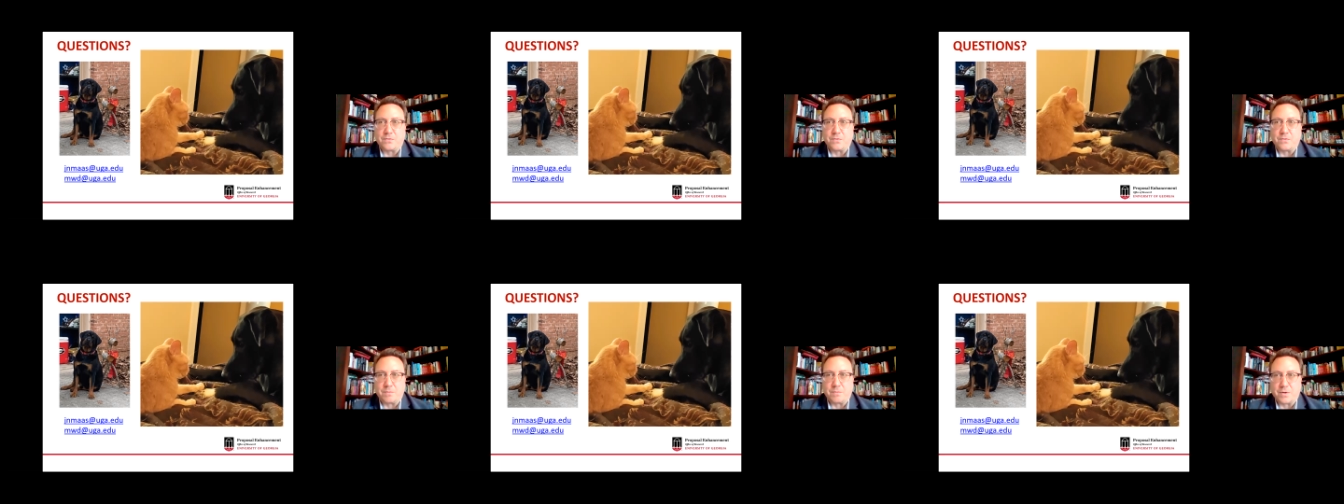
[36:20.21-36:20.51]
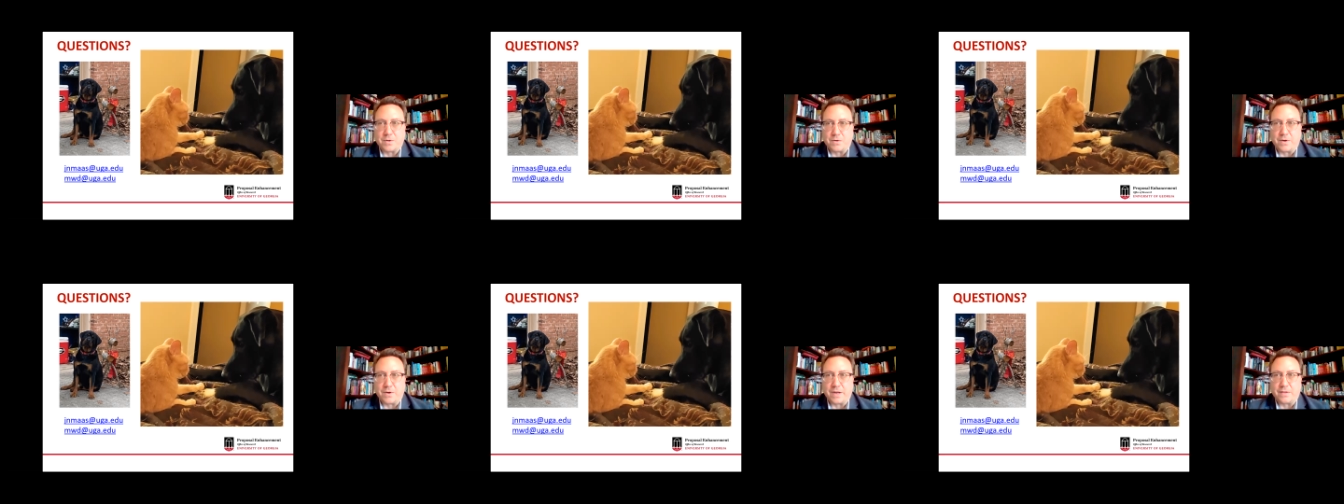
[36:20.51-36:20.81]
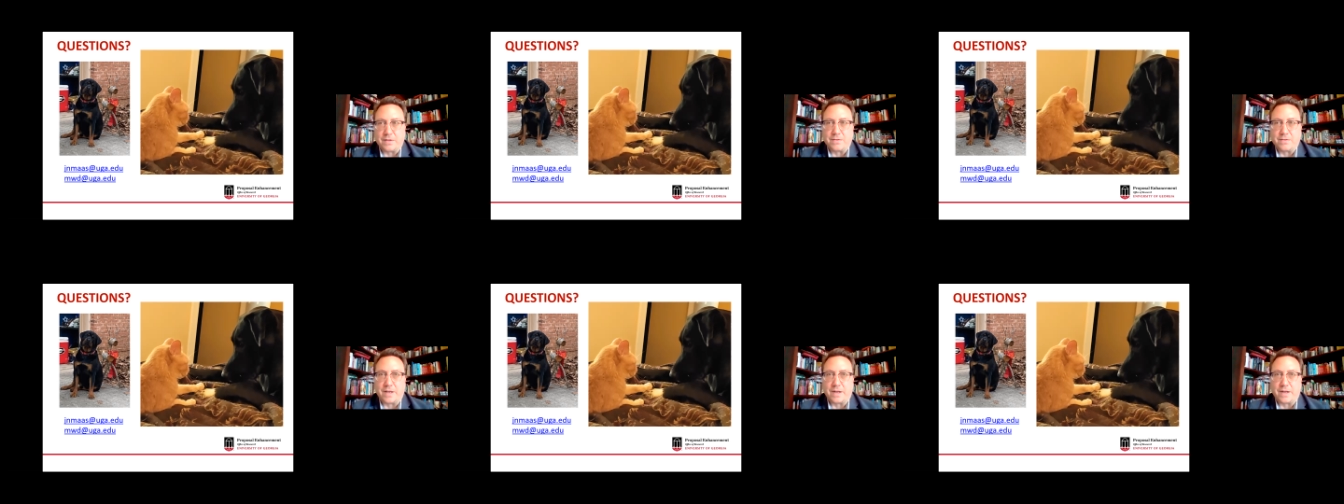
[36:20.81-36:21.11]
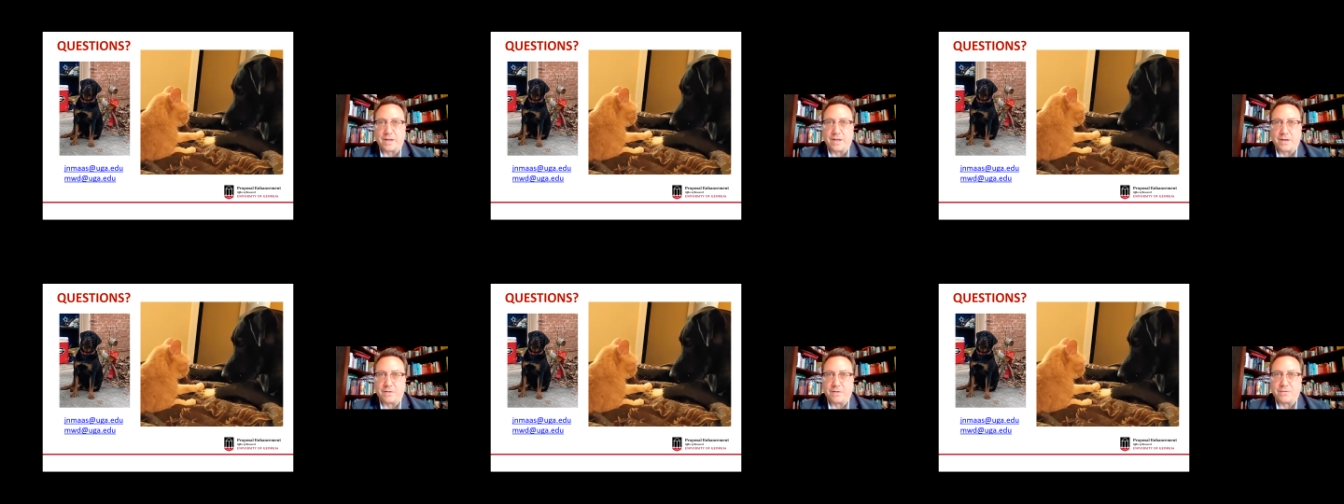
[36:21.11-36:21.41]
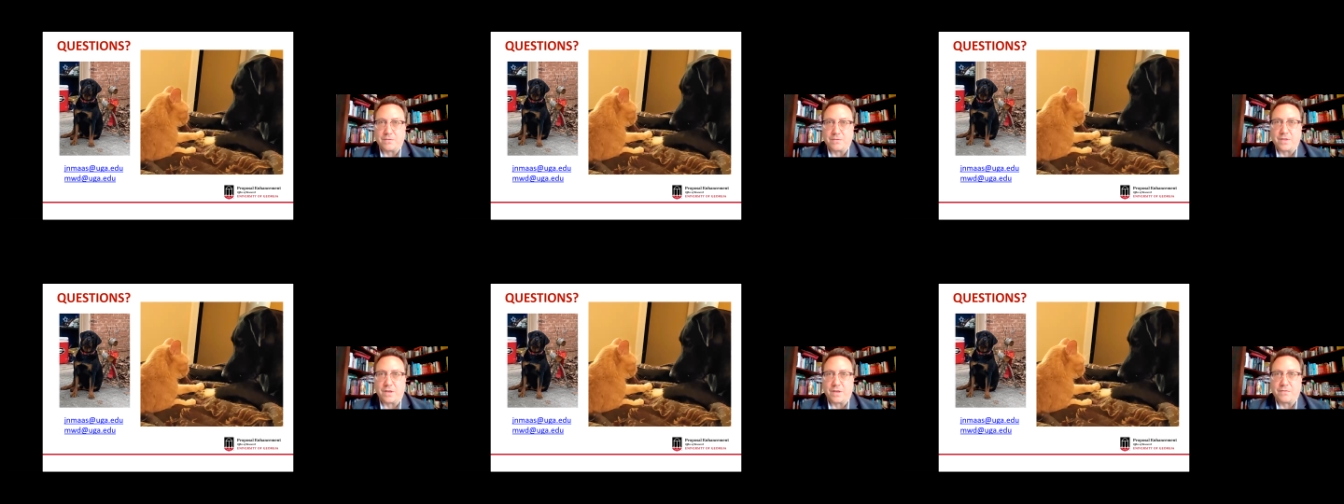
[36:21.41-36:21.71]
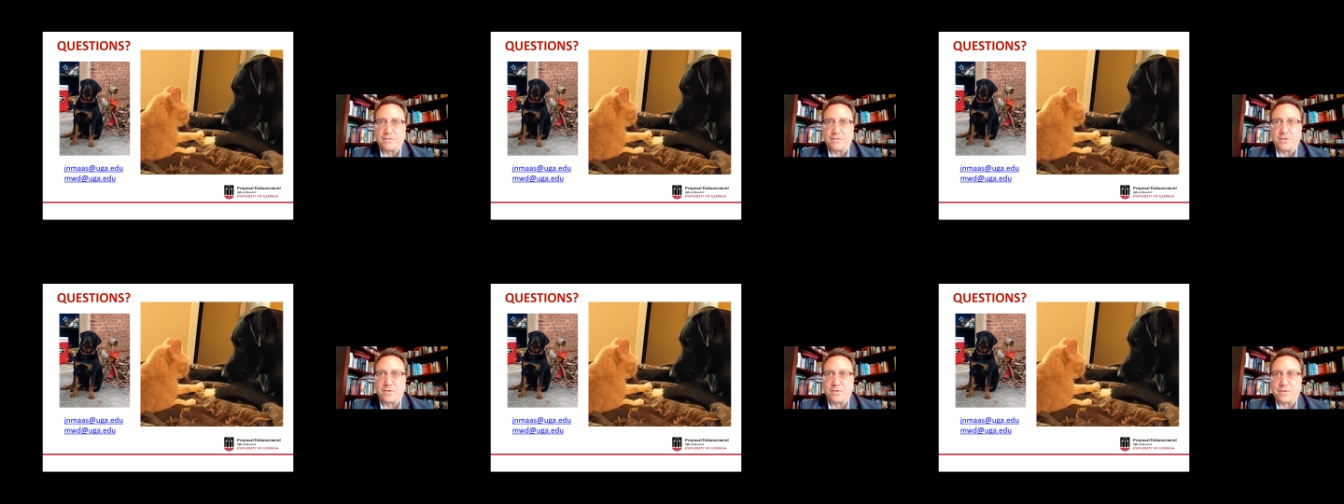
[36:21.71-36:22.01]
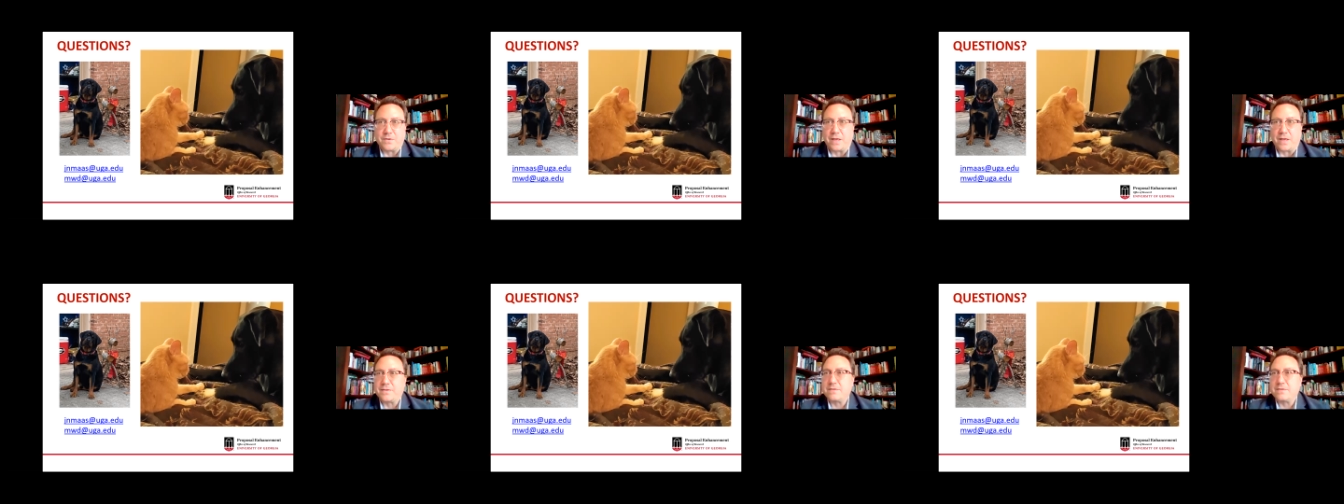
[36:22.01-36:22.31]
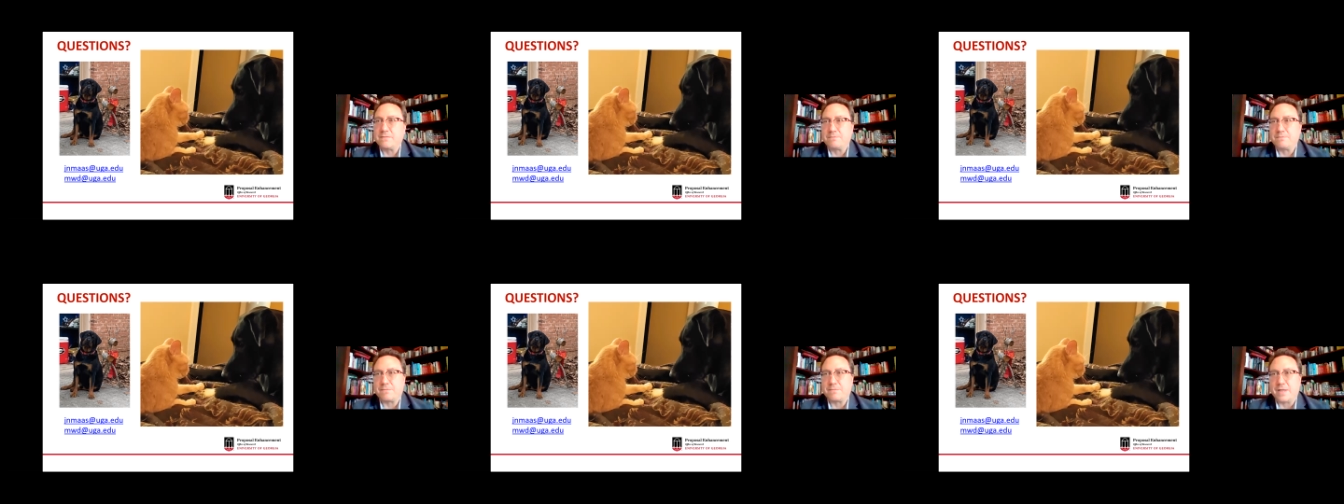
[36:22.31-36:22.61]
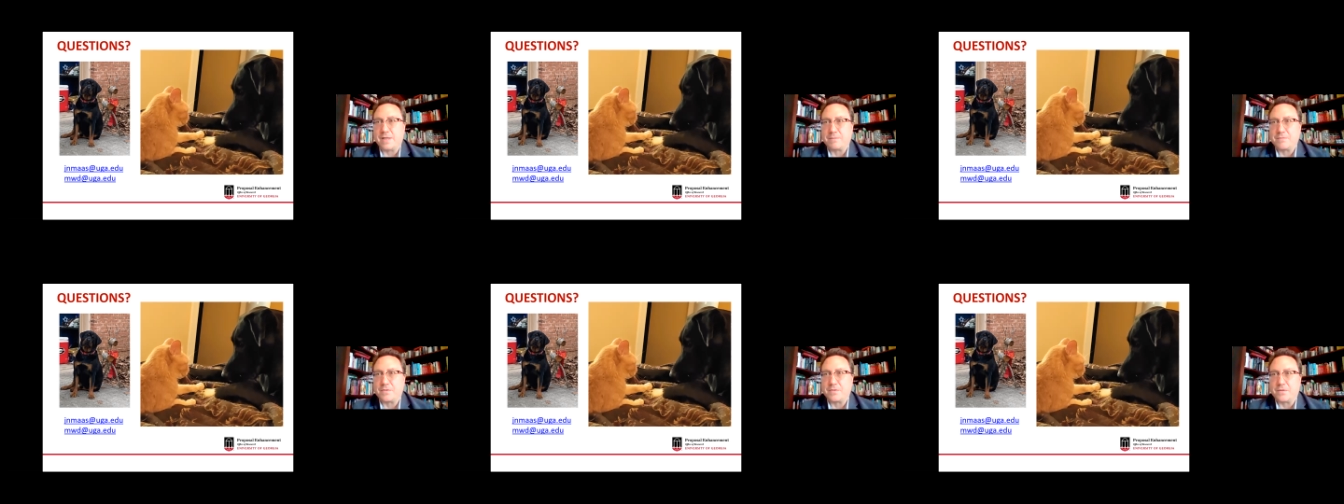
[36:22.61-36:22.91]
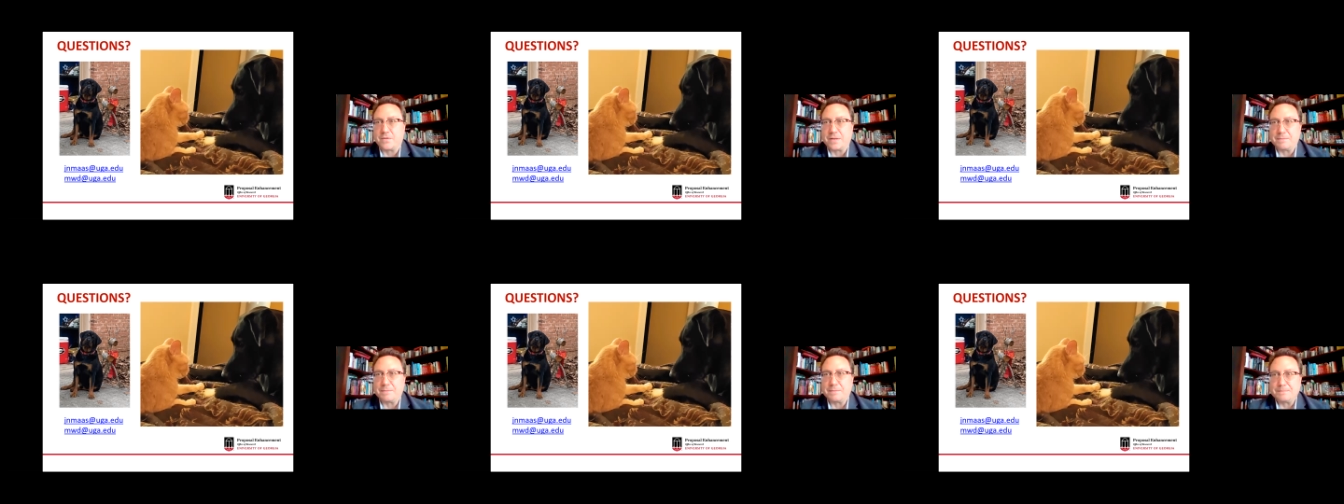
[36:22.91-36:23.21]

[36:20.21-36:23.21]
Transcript: equipment grants, that kind of stuff. So yes, absolutely.